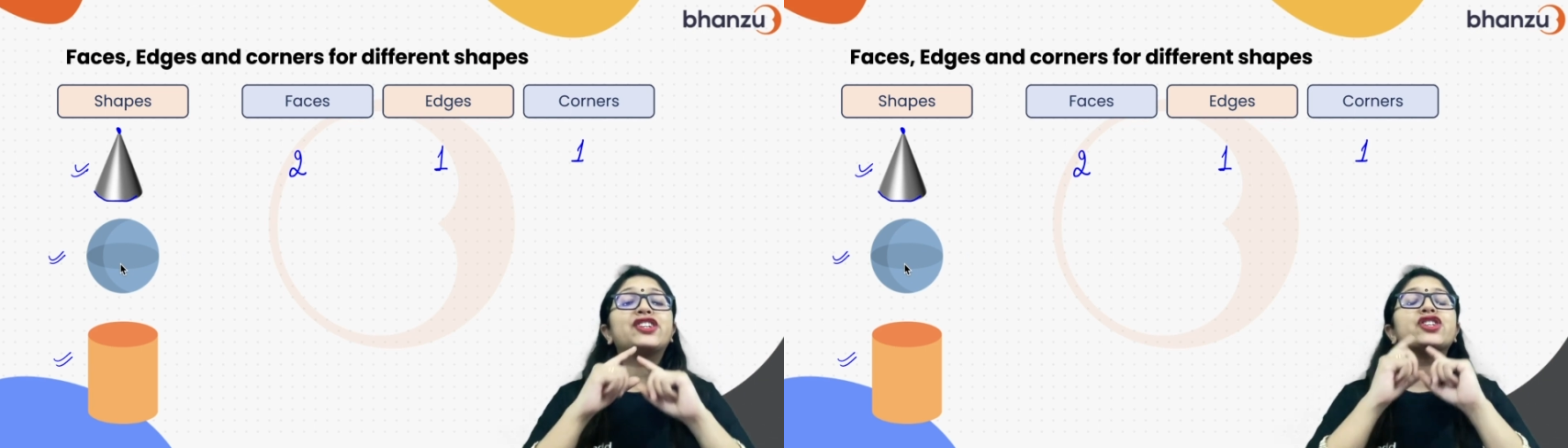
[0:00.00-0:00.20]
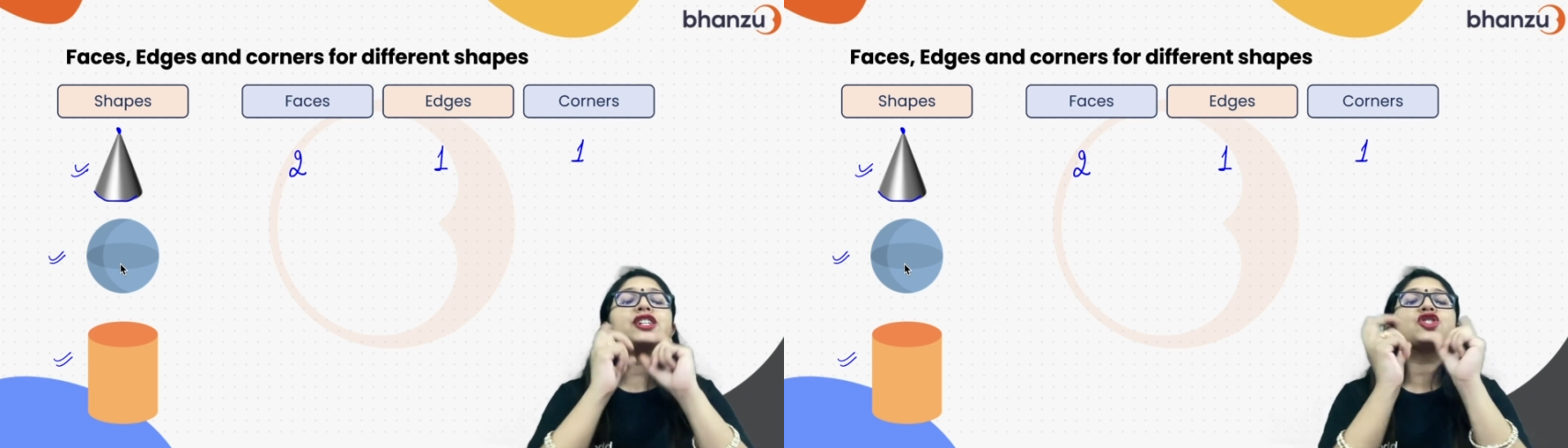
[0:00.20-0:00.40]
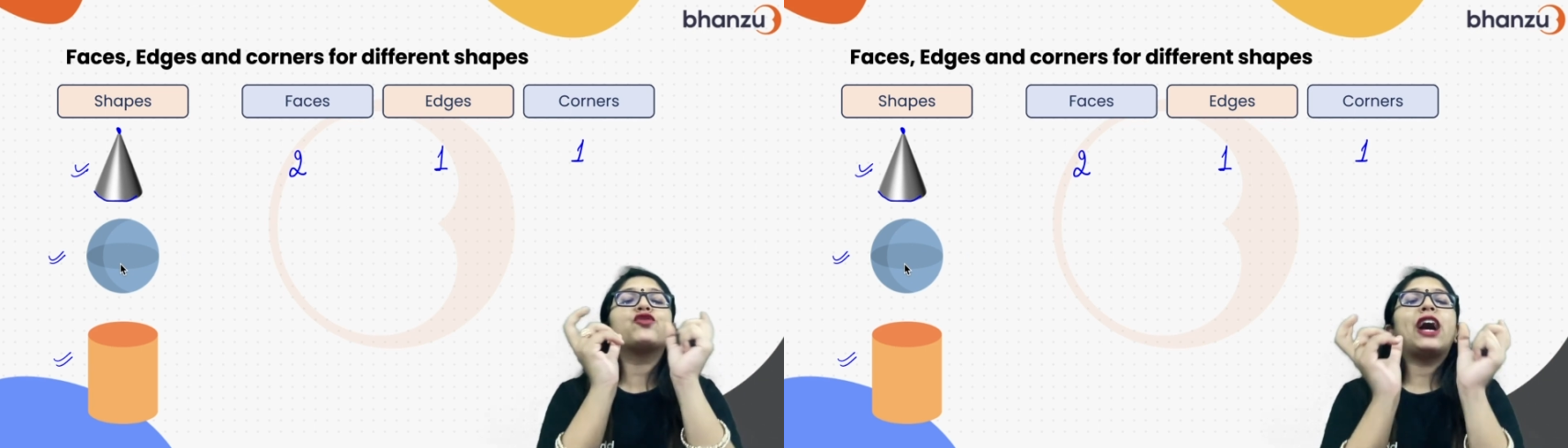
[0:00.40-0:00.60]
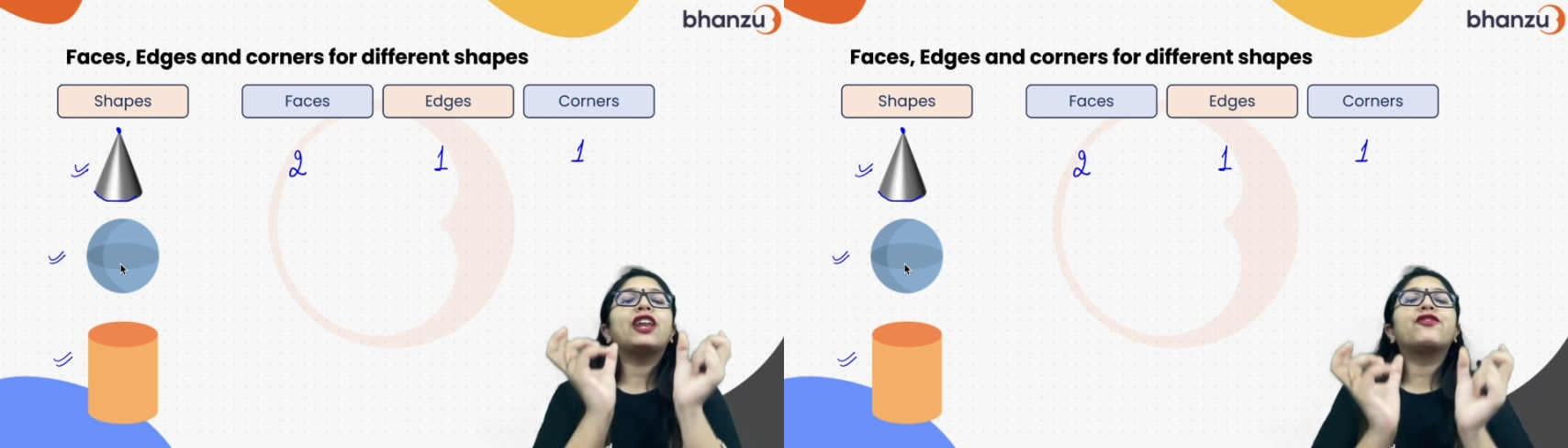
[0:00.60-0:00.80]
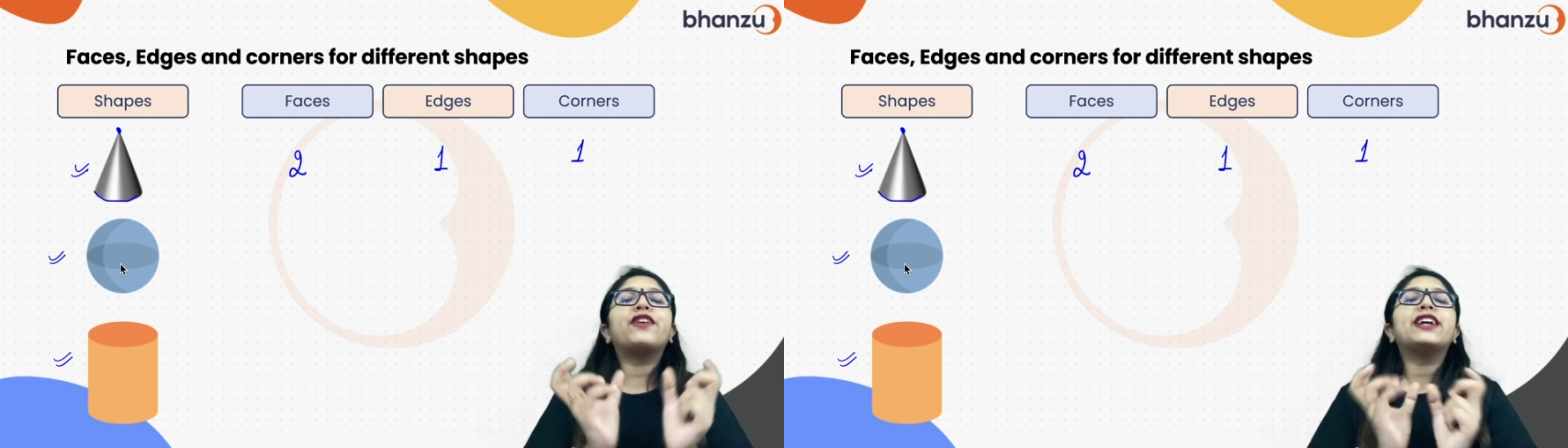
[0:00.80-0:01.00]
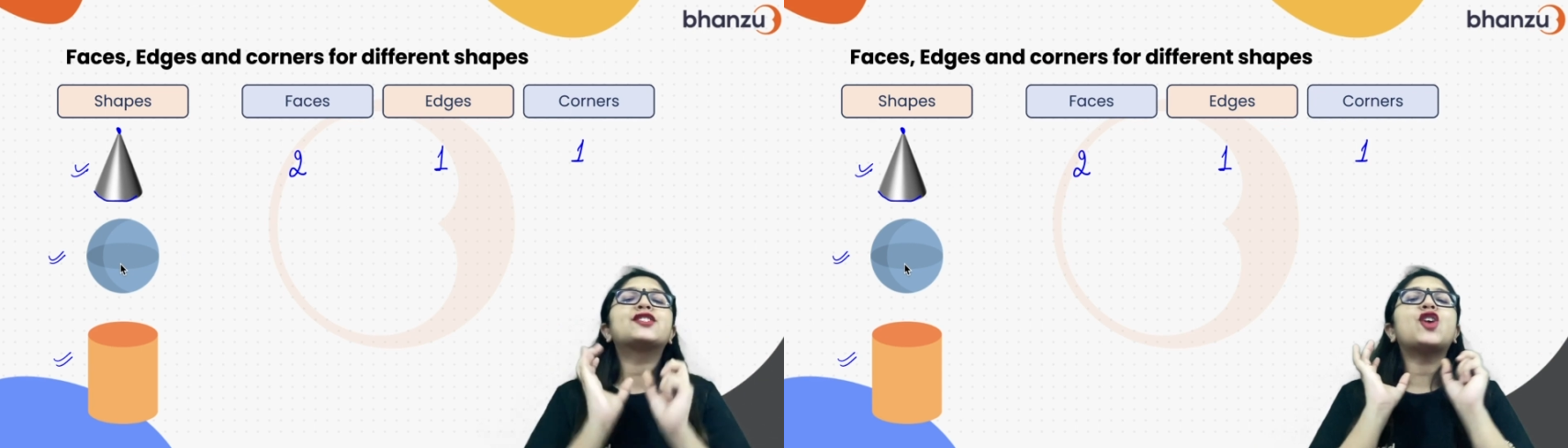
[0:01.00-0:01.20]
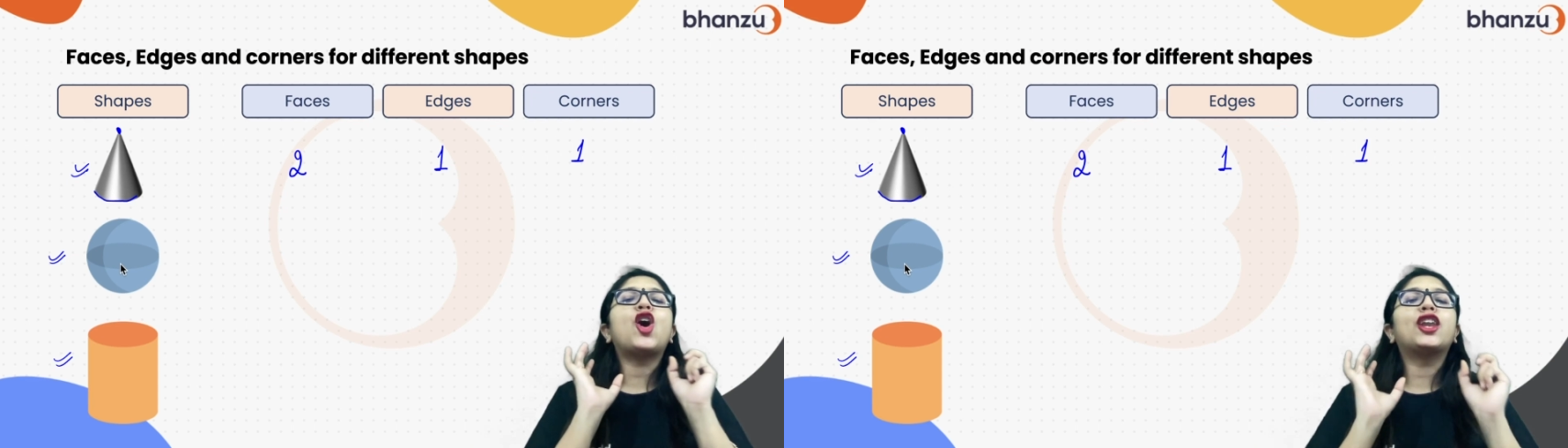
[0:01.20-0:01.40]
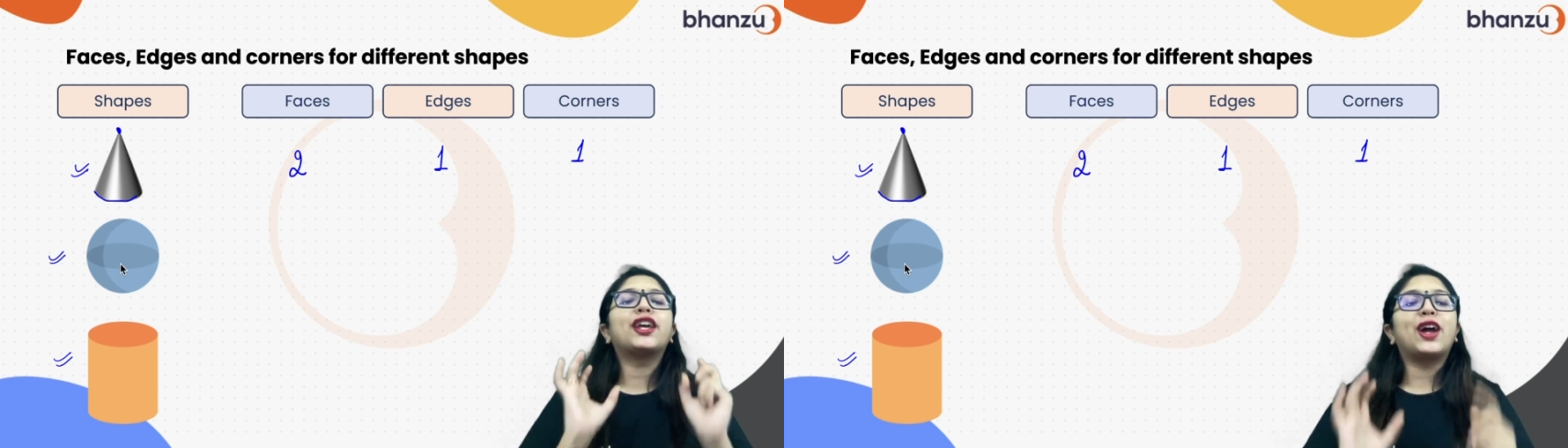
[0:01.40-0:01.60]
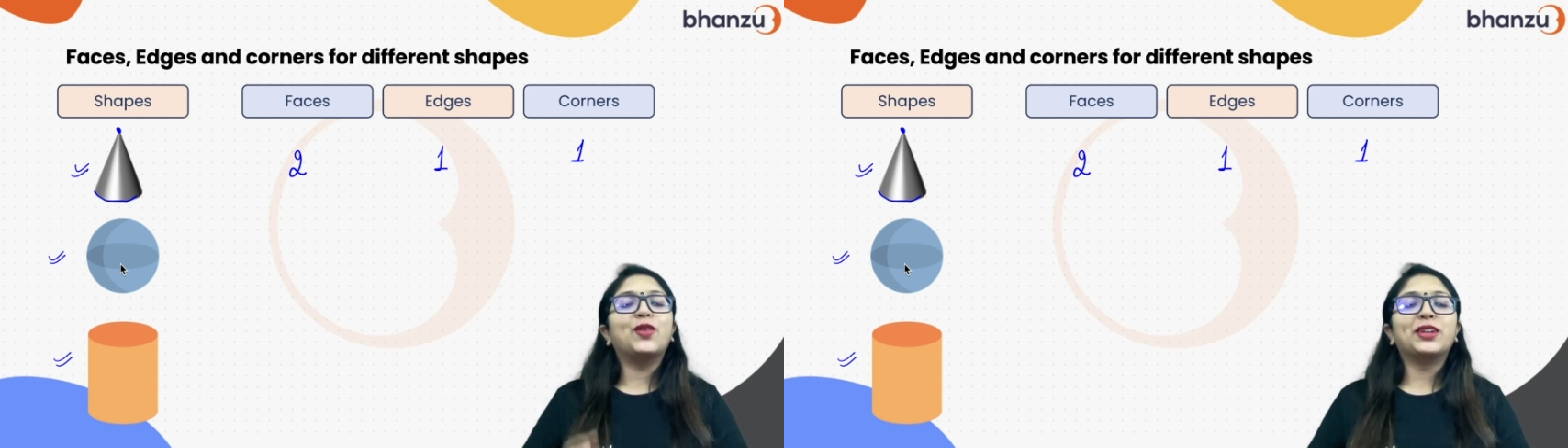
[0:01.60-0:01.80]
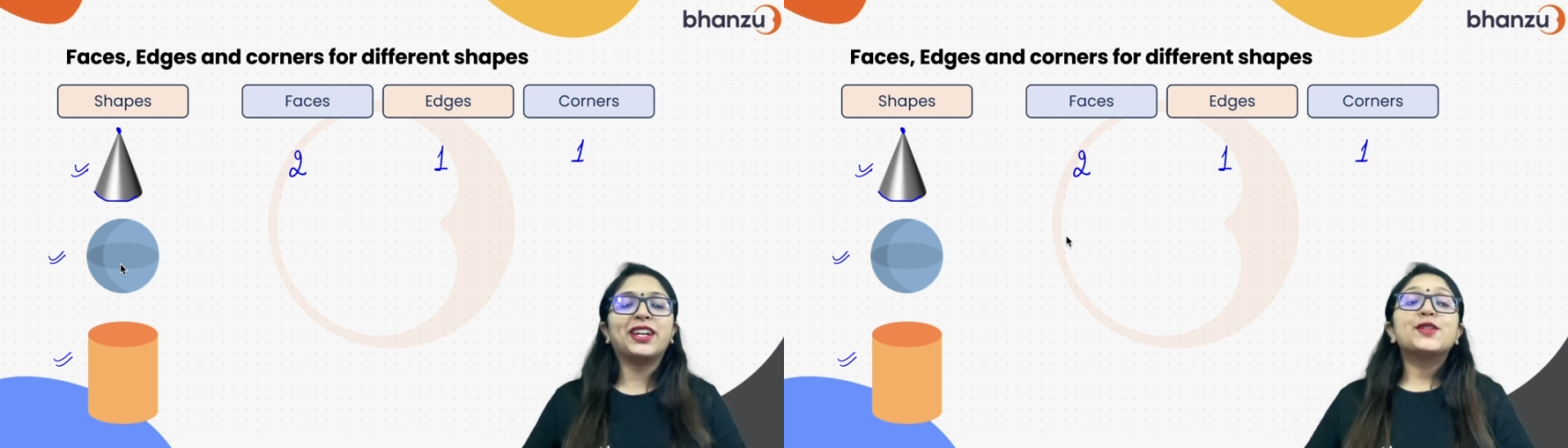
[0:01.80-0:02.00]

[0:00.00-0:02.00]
Just one face all around.